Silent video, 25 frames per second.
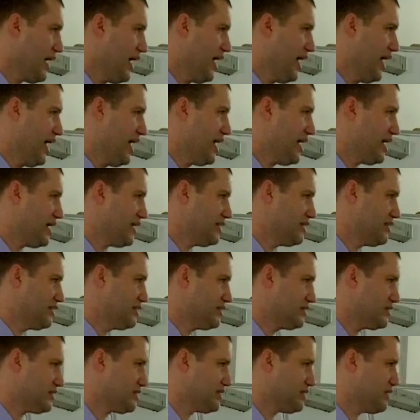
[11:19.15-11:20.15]

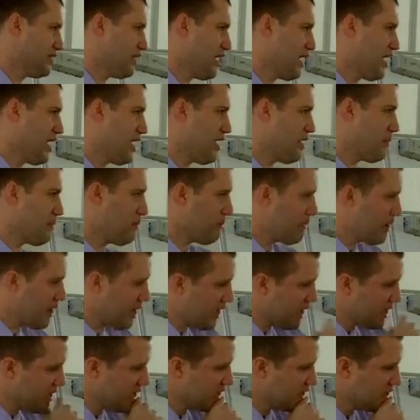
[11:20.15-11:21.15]
and
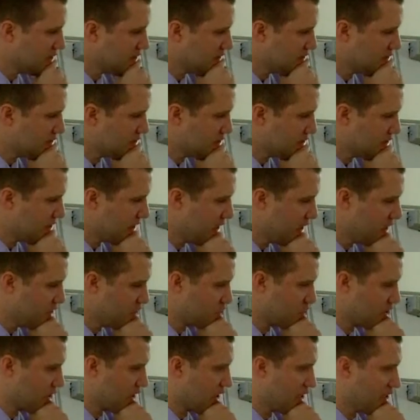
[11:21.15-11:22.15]
my
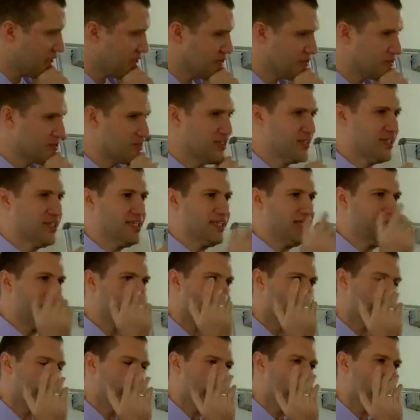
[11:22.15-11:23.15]
teacher
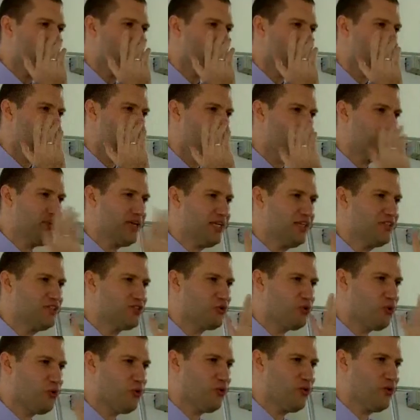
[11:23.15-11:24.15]
was a
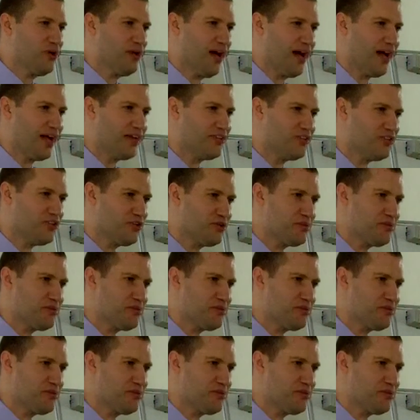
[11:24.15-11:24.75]
big, tall guy. Do